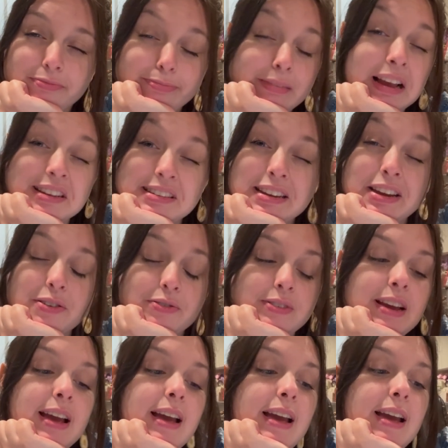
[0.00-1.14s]
as a gift.
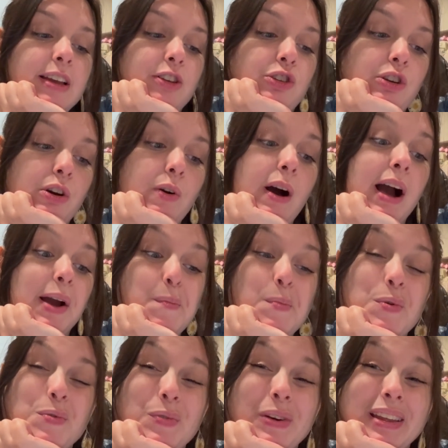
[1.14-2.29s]
So
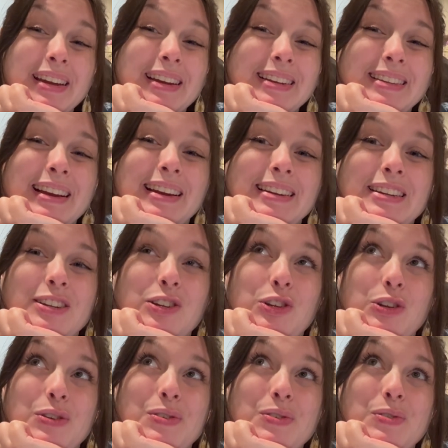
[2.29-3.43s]
I'm really excited
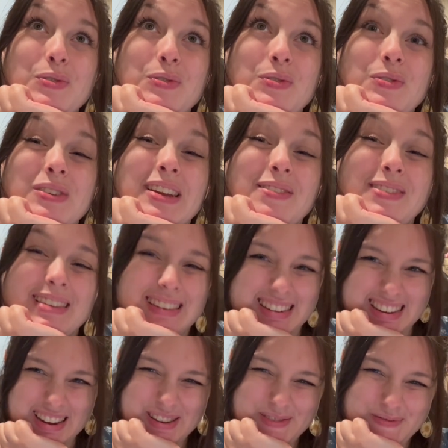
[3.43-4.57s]
to give this to
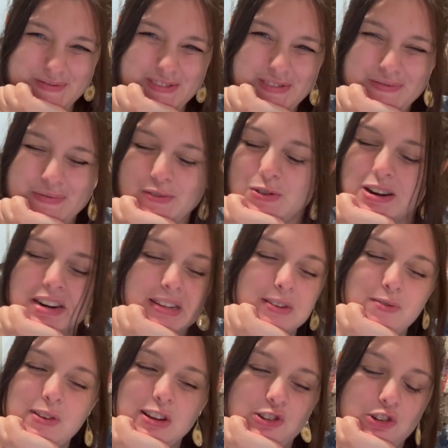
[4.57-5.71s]
him when it's
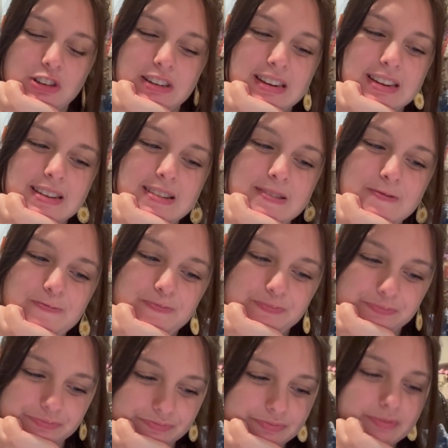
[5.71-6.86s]
eventually done.
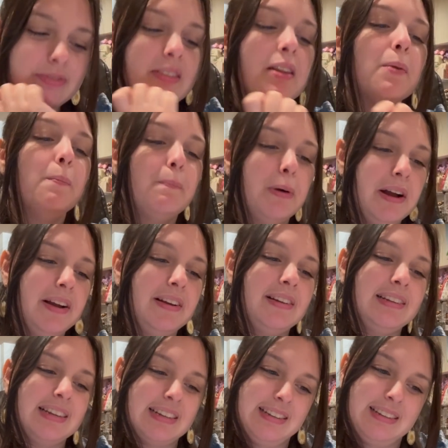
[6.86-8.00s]
But
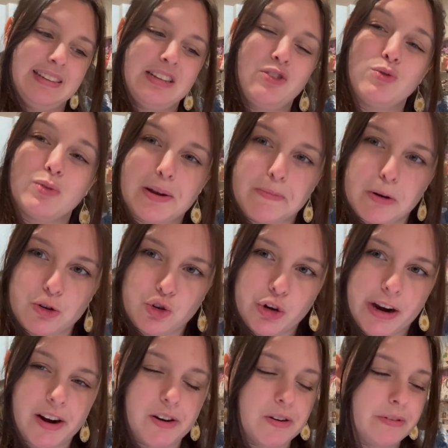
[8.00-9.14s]
yes, that's rainbow
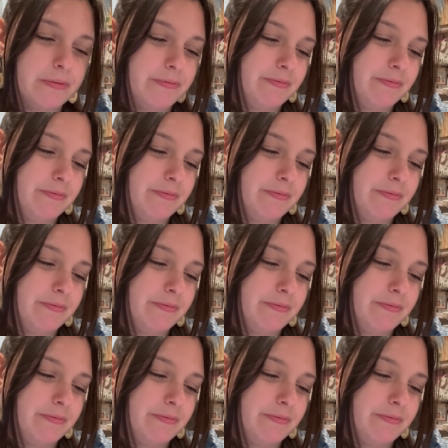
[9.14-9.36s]
trout.